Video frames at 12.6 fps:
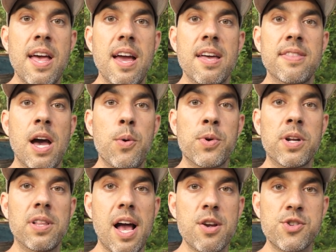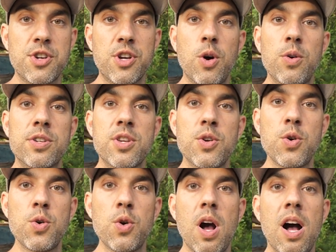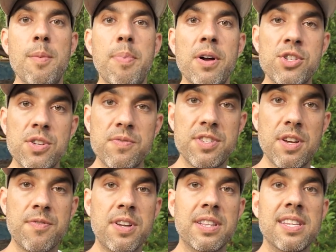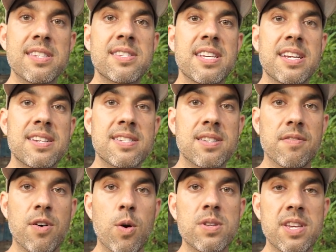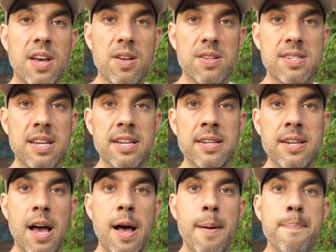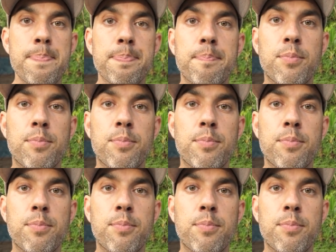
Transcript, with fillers: and that one allows you to go to a bunch of different listings of hotels and um,